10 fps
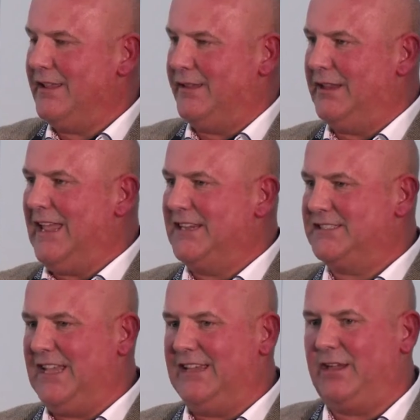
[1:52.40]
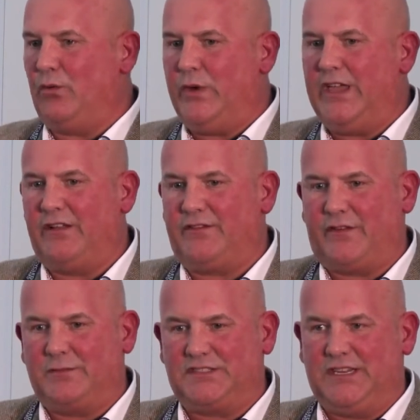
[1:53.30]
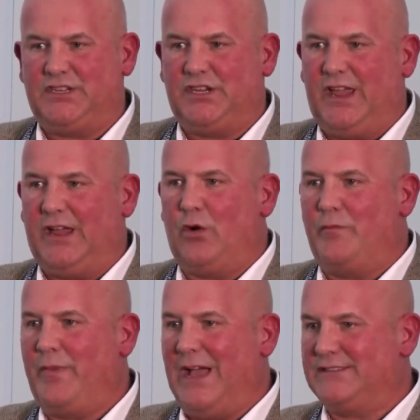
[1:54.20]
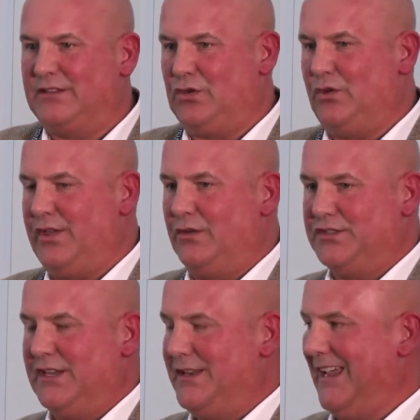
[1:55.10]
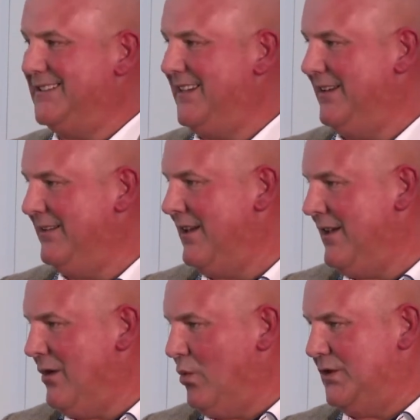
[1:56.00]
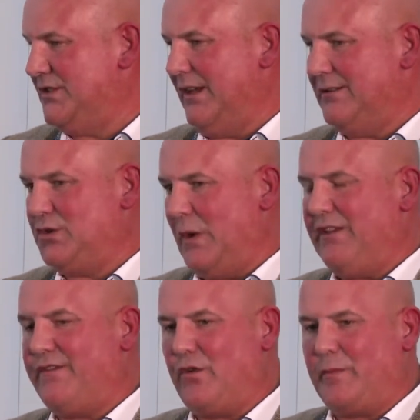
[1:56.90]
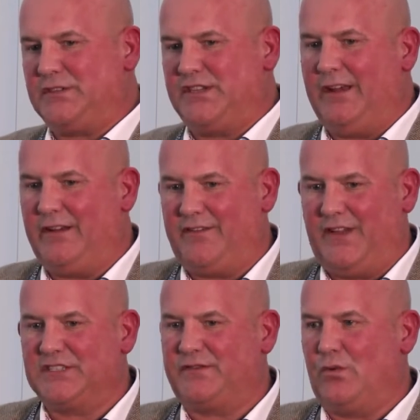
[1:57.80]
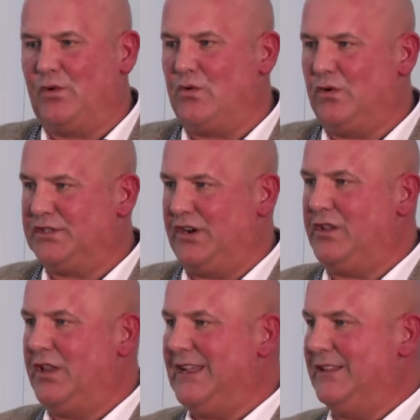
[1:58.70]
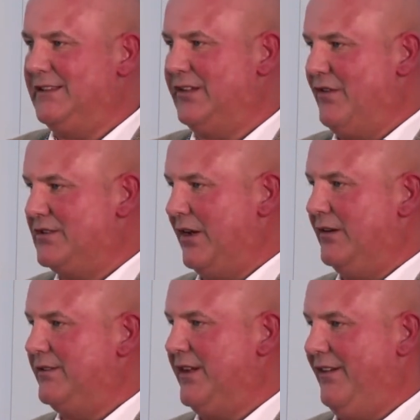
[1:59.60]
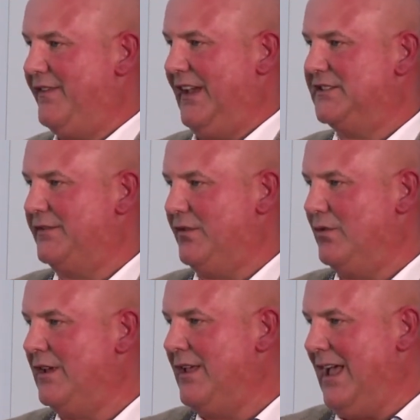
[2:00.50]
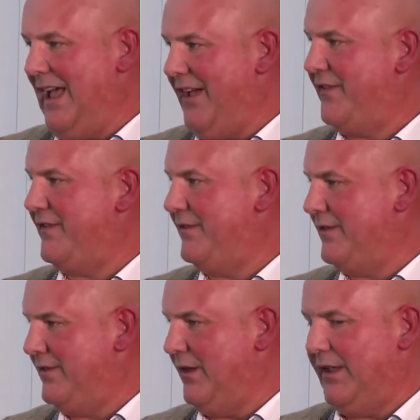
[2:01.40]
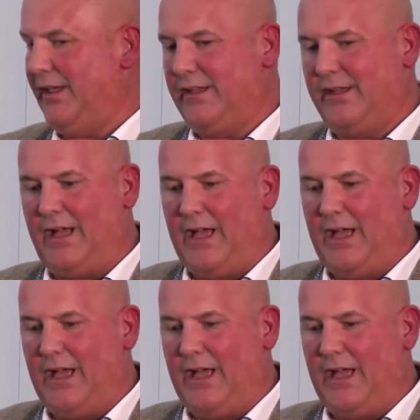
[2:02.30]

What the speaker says: The latest data we had from CGA going back to 2019 was that 24% of festival goers are unlikely to return to a festival if they